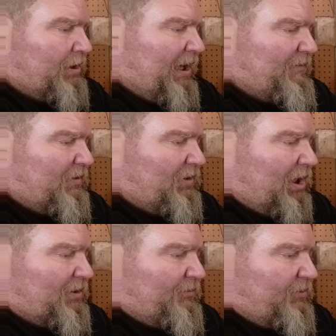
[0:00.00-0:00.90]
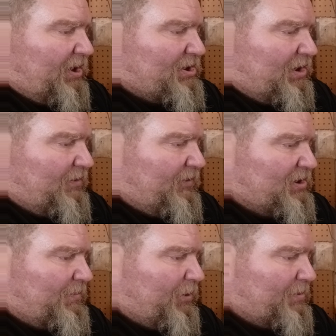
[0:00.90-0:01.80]
Having a lock and flex head
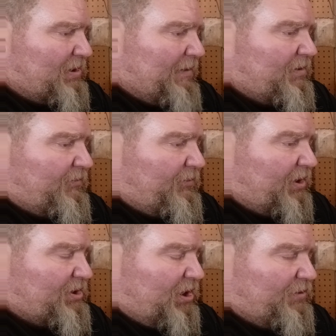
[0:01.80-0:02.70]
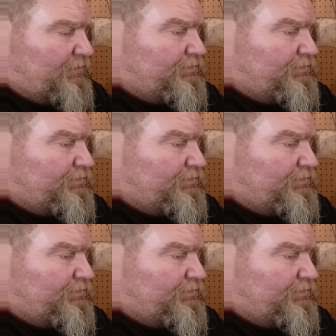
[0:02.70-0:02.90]
defeats the purpose of having a flex head.